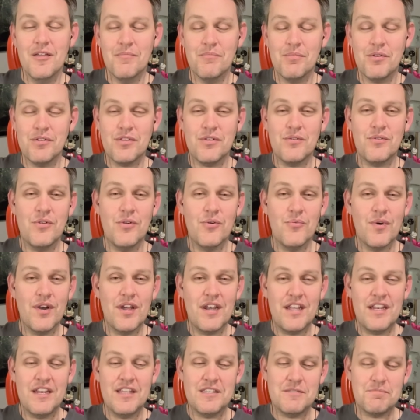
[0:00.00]
put the new
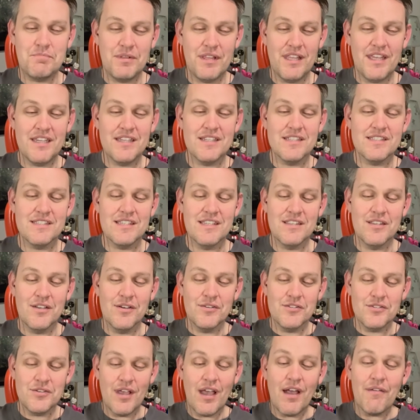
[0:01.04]
one in its place, and
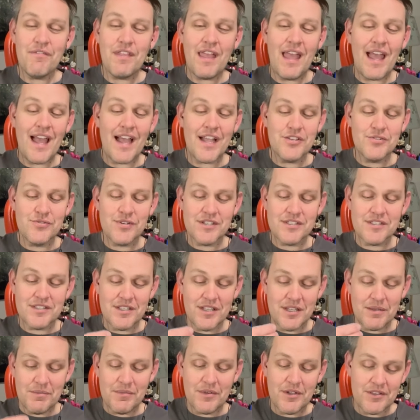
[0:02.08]
those you have to address
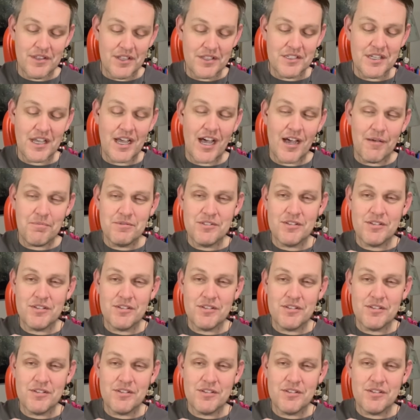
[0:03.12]
them on the top.